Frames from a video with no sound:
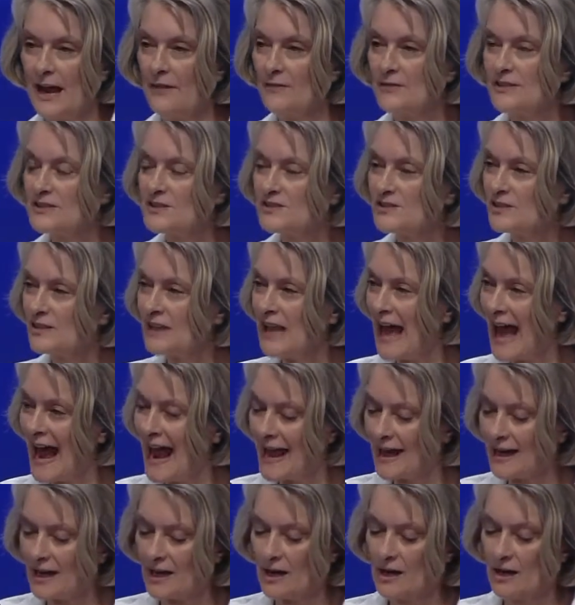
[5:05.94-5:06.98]
Now, this
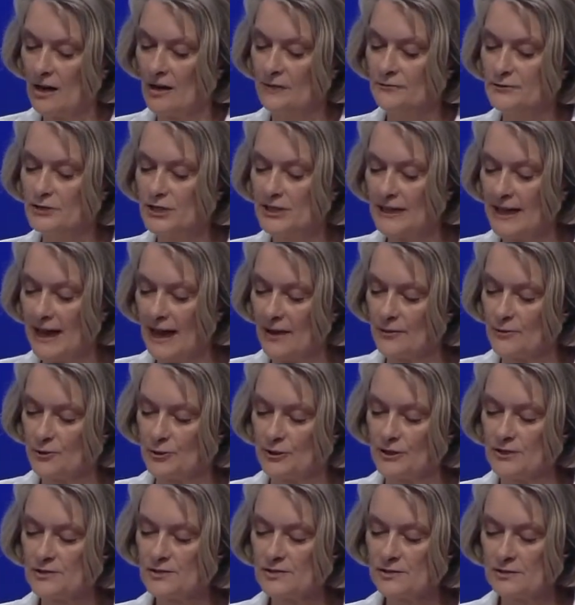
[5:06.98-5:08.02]
lack of
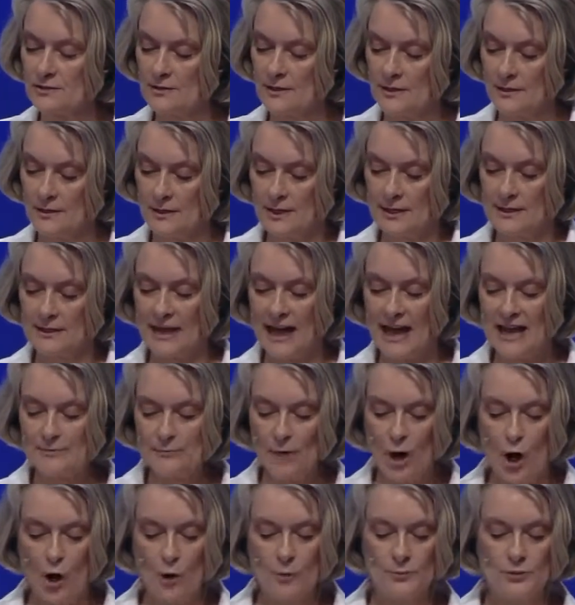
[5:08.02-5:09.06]
togetherness
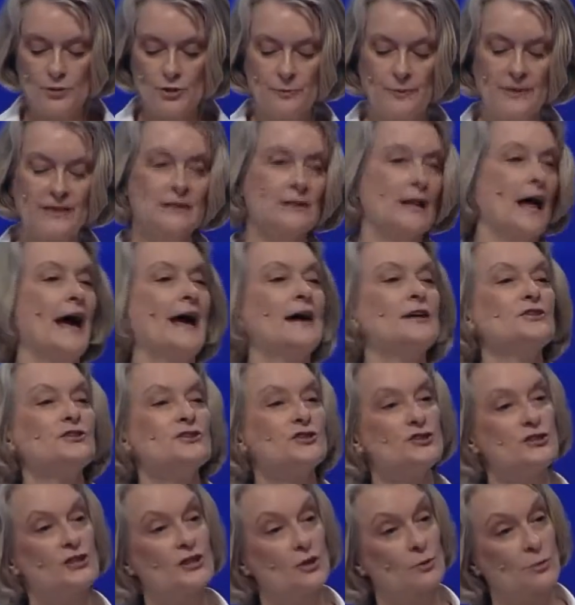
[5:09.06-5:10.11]
came home to me
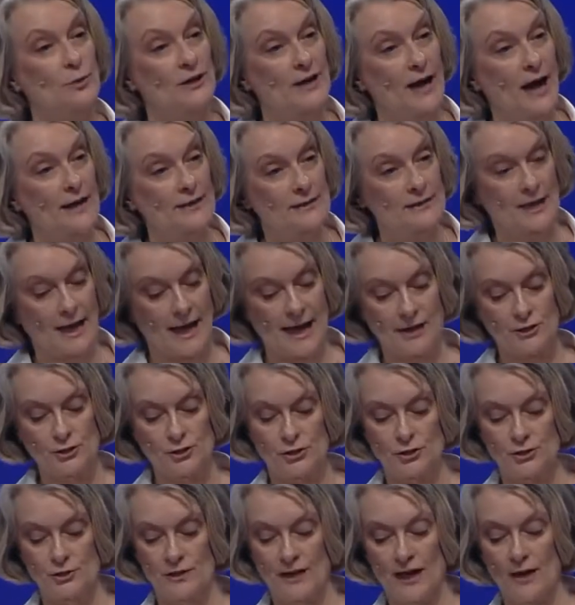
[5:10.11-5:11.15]
last year when I
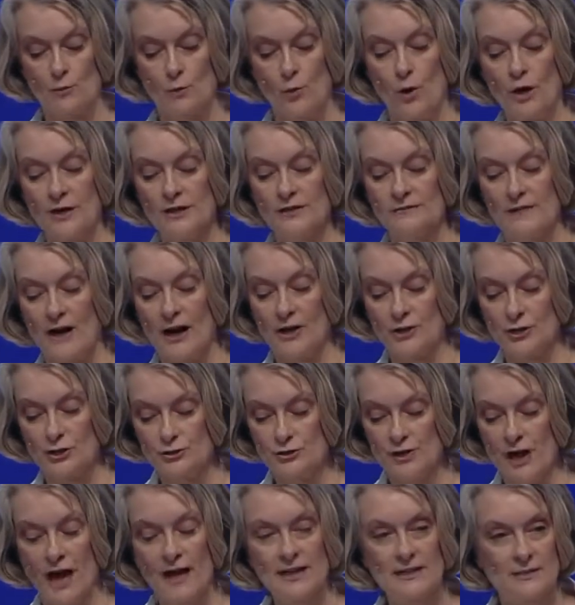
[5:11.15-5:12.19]
lectured at one of our
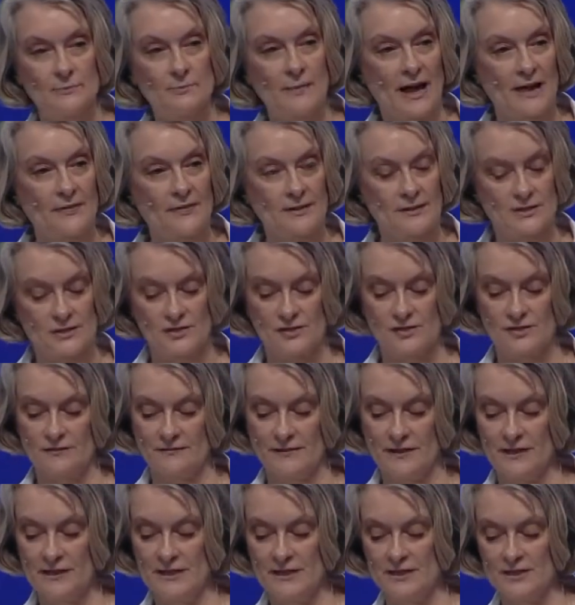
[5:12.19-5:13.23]
United Methodist
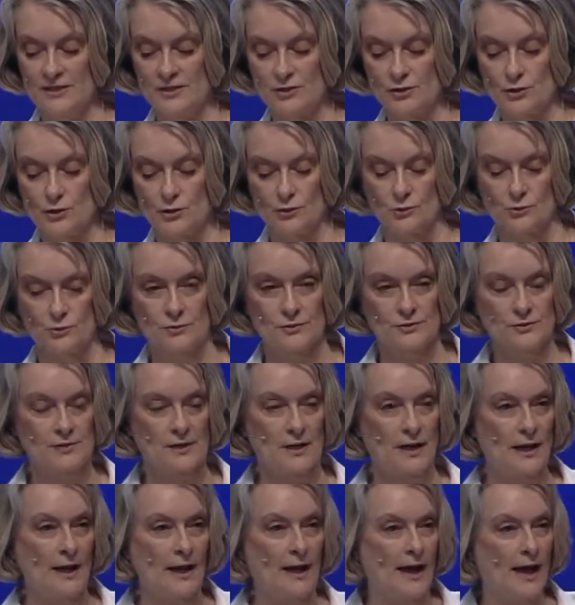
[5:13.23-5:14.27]
Divinity
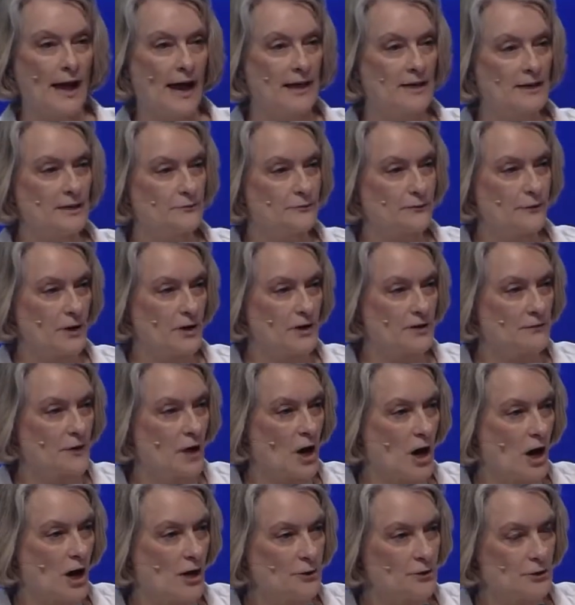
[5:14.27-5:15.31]
Schools. And in front of
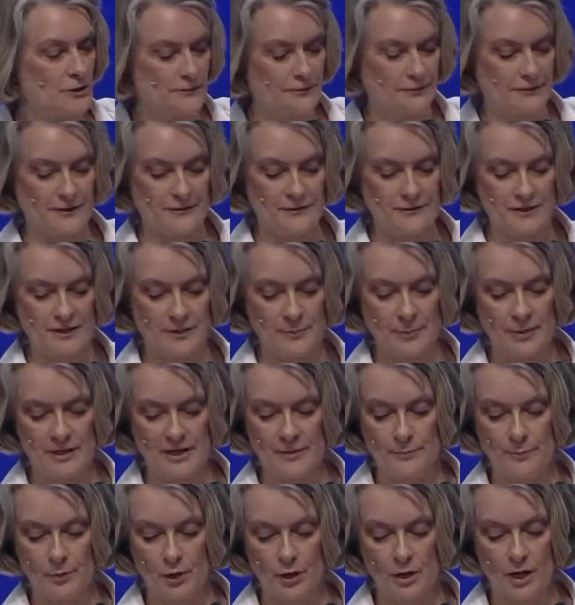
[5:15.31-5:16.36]
150
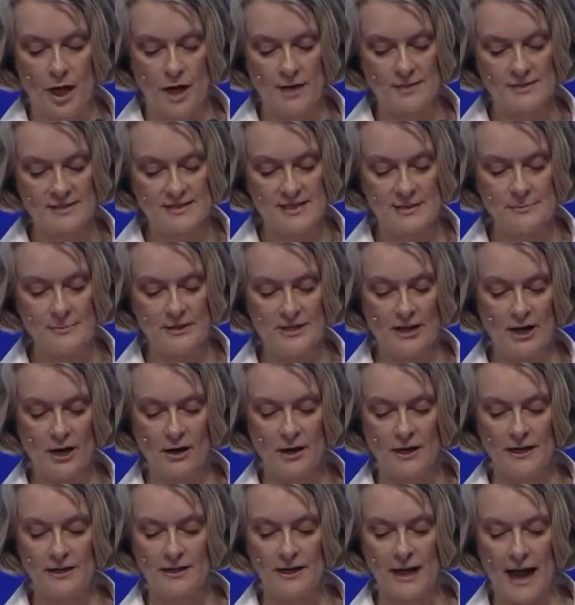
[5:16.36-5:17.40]
people, a
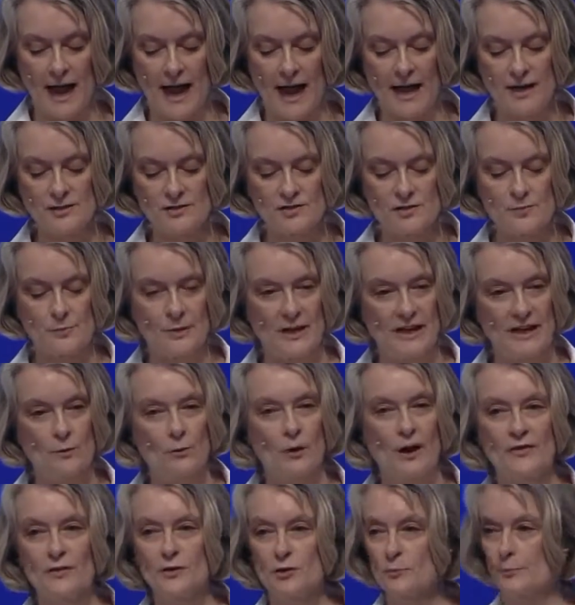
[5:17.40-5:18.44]
seminarian asked me
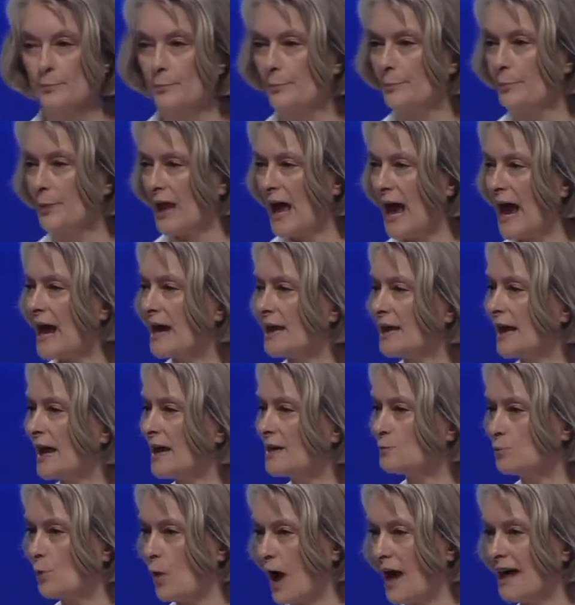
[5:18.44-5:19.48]
whether black
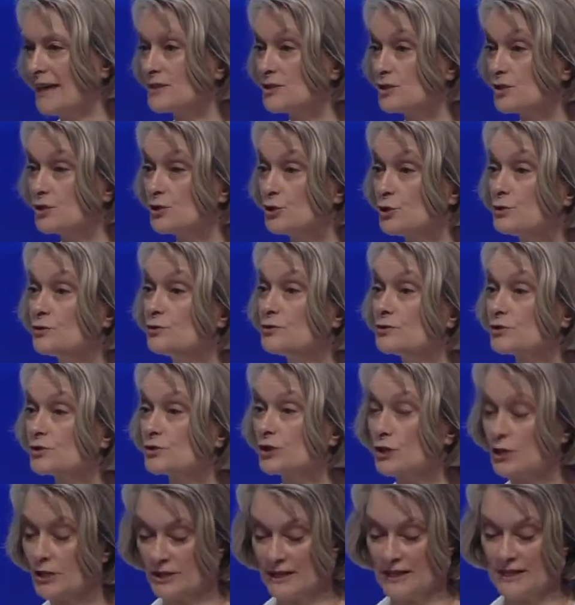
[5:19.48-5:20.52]
and white
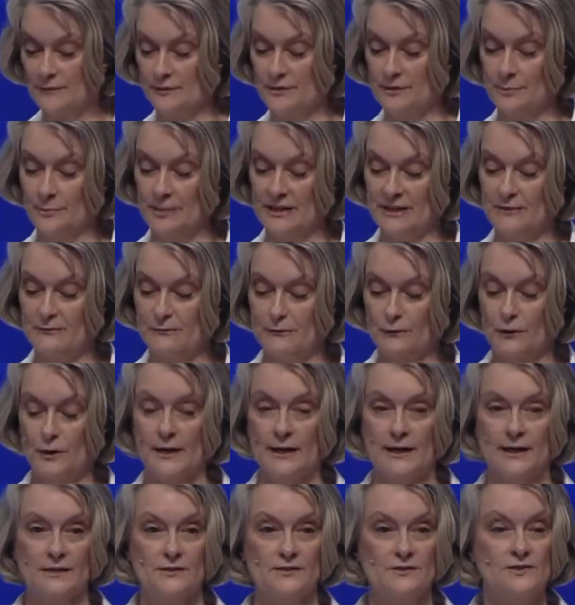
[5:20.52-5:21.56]
students could even be
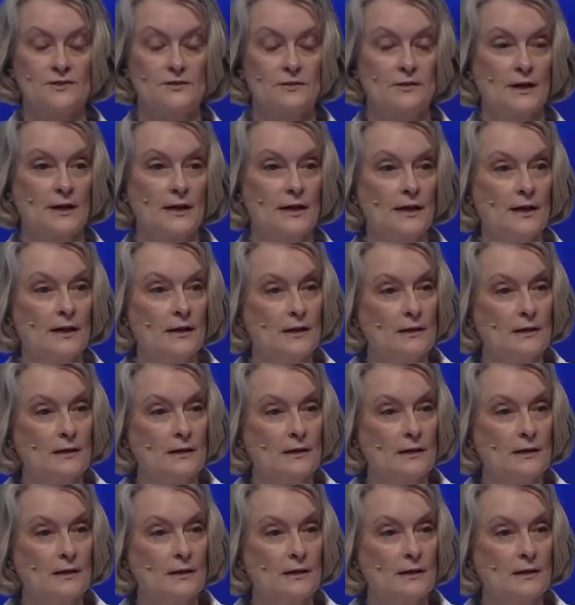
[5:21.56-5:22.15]
friends.